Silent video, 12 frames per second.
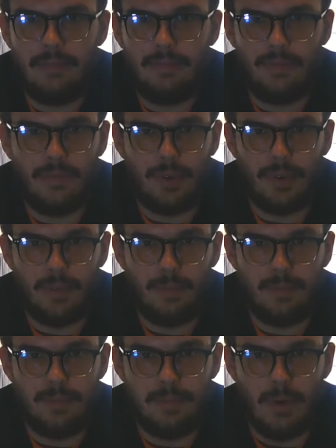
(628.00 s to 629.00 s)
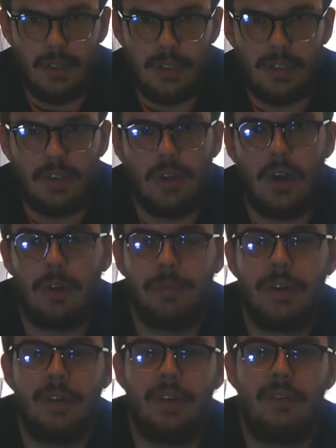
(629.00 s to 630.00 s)
for such a long
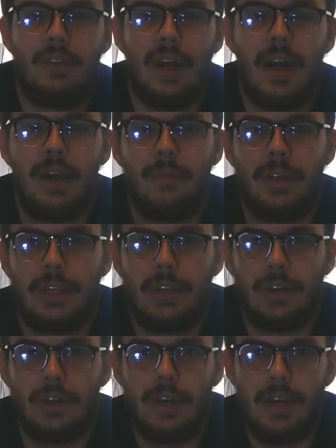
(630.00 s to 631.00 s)
period of time, and you're